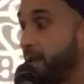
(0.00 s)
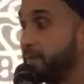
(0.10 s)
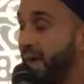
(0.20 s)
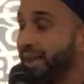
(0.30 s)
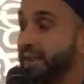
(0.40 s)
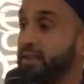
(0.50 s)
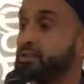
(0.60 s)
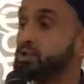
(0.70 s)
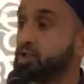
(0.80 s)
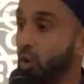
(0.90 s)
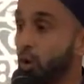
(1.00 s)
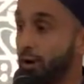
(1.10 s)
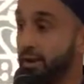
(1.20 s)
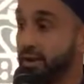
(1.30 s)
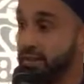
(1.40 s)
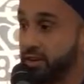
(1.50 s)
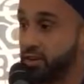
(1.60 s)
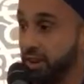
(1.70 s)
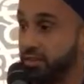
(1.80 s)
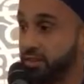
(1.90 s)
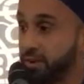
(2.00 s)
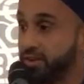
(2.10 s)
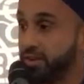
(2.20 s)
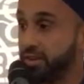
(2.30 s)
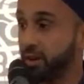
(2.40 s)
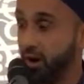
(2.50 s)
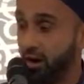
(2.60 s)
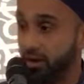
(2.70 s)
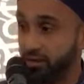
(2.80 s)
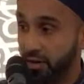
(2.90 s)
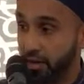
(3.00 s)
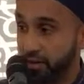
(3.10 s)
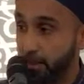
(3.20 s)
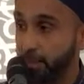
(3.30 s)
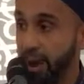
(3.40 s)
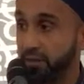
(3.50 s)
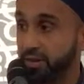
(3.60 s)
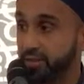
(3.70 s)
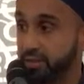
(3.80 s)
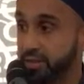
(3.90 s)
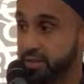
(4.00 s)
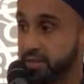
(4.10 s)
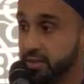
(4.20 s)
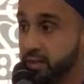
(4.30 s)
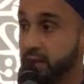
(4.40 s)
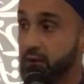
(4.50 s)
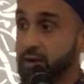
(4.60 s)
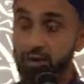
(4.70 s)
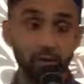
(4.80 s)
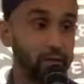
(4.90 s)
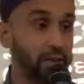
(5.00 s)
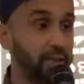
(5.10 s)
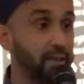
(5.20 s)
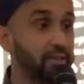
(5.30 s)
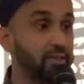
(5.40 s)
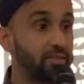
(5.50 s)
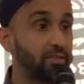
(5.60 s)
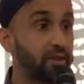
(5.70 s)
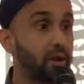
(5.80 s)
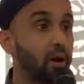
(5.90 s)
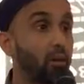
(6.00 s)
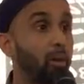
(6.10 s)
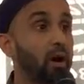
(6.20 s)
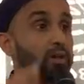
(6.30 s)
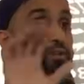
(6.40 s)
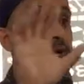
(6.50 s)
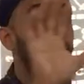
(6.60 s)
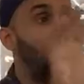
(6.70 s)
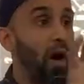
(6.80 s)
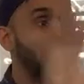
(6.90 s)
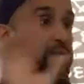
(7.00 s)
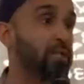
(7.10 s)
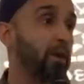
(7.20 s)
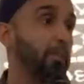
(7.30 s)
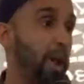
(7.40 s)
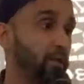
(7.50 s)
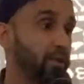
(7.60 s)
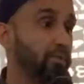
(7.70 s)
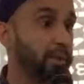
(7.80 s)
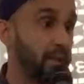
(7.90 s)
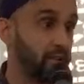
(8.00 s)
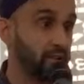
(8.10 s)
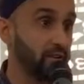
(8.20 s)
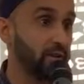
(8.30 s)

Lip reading: that ensured the transmission of the parents' religion to the kids was watching their parents' behavior.